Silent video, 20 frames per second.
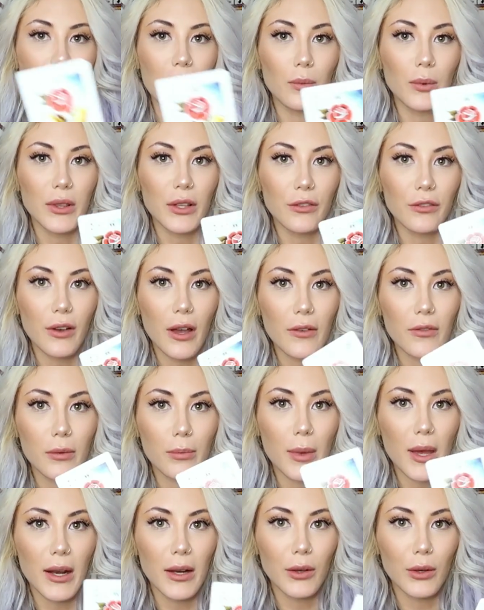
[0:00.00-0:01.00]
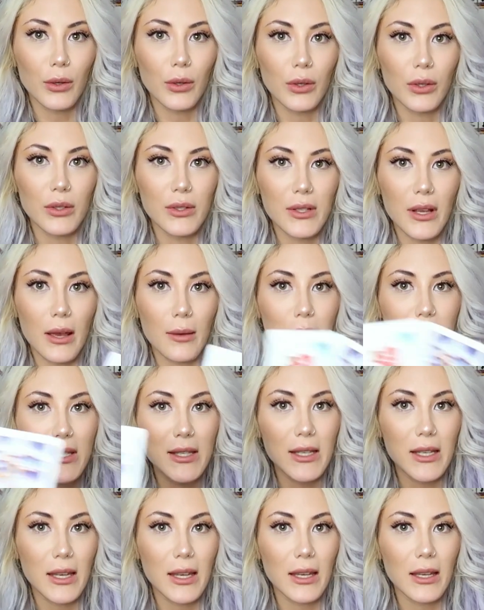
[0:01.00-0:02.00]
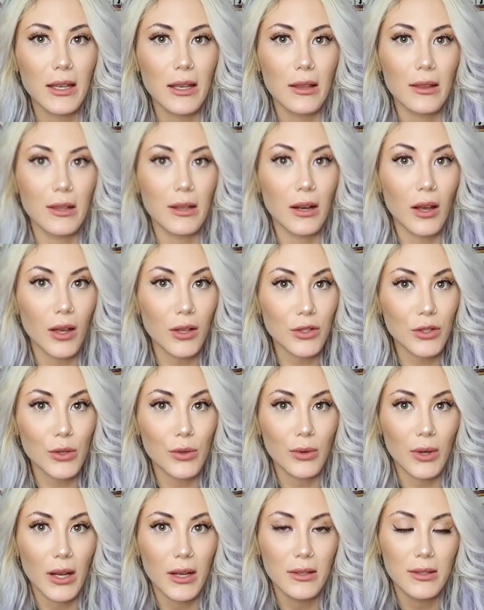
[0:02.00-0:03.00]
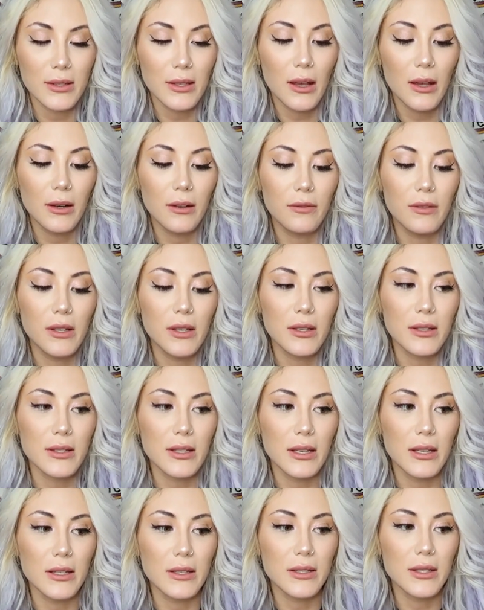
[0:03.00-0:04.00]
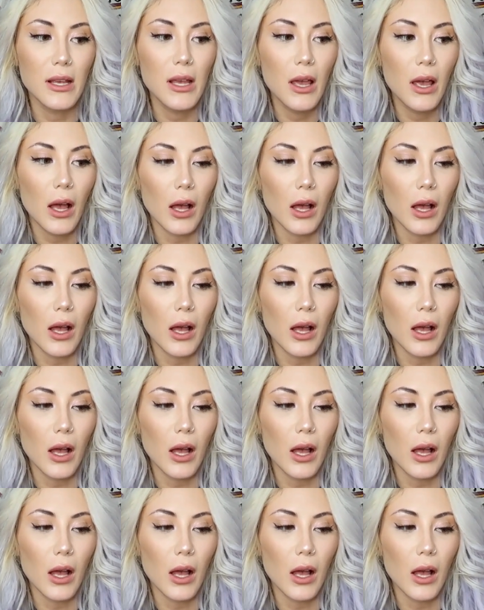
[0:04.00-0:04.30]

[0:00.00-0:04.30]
And with the Five of Pentacles, I'm seeing the not so nice side of this is